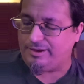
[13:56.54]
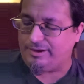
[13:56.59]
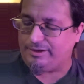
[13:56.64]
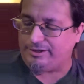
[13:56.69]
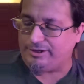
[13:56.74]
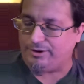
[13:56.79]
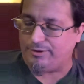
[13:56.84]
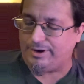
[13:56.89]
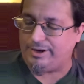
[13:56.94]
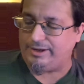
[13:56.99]

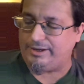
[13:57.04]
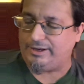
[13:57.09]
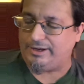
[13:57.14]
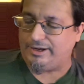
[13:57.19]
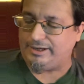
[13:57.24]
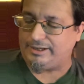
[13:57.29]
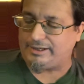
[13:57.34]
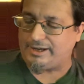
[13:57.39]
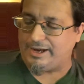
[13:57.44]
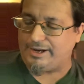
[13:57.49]

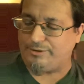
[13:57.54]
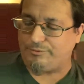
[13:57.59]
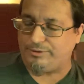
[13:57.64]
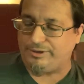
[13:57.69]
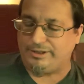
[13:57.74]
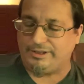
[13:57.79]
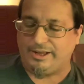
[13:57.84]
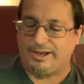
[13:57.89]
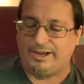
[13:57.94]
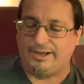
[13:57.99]
I kind of
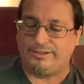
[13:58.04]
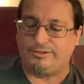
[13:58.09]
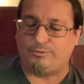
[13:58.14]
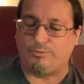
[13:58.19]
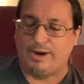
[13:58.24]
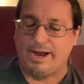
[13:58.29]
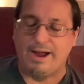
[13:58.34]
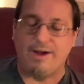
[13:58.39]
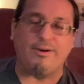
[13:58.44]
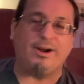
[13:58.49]
realized,
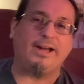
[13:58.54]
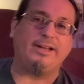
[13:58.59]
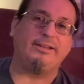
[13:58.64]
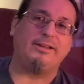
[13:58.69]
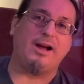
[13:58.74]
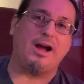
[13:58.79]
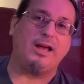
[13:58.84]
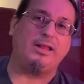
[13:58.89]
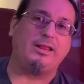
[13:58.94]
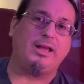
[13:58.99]
wow,
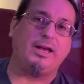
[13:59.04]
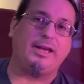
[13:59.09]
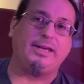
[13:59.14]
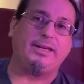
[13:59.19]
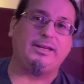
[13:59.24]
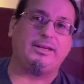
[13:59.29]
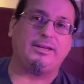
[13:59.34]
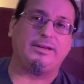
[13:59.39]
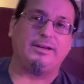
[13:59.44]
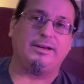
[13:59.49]
I
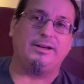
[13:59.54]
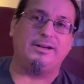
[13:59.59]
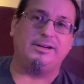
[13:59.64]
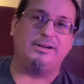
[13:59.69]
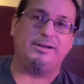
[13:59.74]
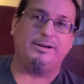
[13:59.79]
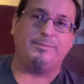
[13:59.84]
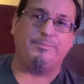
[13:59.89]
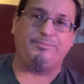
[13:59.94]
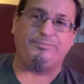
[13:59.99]
like
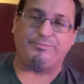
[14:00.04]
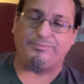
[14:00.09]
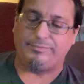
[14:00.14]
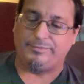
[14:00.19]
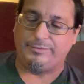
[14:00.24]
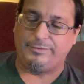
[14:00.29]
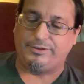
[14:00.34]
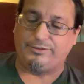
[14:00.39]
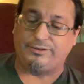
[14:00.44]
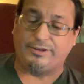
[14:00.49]

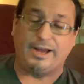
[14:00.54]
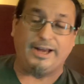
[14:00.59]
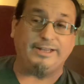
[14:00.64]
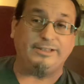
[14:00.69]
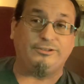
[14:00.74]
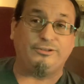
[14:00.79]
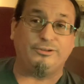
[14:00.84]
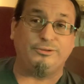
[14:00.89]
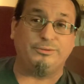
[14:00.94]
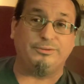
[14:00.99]

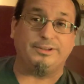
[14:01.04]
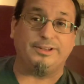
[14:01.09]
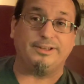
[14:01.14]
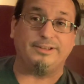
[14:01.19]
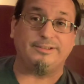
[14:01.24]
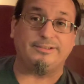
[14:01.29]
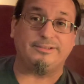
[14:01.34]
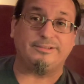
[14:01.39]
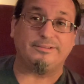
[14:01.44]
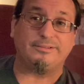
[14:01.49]
side 2 of
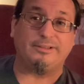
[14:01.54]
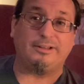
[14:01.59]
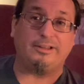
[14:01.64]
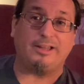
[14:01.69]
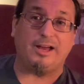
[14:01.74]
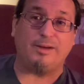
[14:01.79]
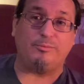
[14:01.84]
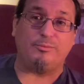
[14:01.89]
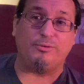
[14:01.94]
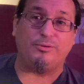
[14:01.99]
this a
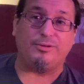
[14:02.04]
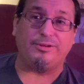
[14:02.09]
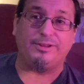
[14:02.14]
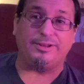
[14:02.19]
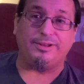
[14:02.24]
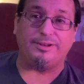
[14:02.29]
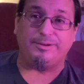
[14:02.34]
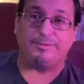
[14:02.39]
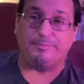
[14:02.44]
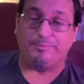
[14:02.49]
lot more
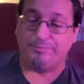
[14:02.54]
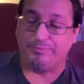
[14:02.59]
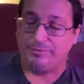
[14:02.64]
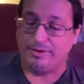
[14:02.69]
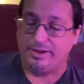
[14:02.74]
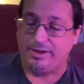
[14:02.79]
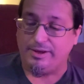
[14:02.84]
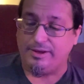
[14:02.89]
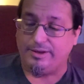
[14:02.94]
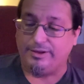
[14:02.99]
than
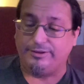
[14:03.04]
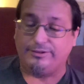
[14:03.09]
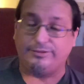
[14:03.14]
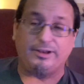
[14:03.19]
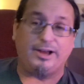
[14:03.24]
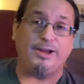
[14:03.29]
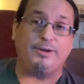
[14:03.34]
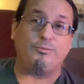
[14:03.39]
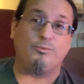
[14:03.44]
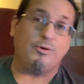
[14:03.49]

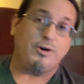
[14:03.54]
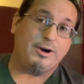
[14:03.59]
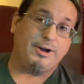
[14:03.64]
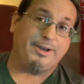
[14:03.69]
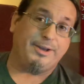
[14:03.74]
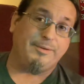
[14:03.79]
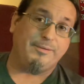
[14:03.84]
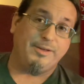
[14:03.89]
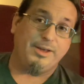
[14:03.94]
side 1,